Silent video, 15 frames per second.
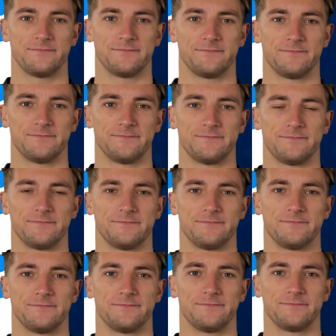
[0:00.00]

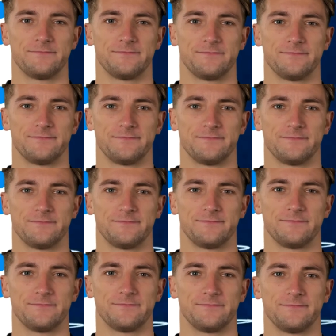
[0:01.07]

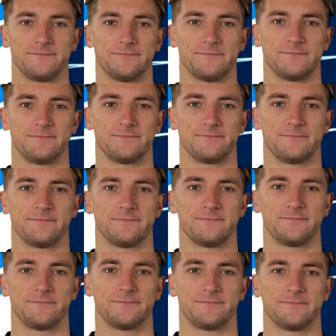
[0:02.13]

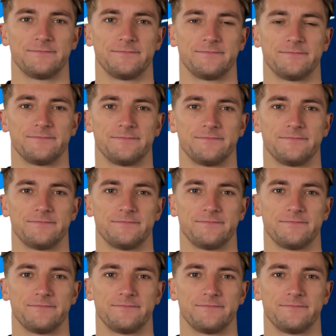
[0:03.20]
(silence)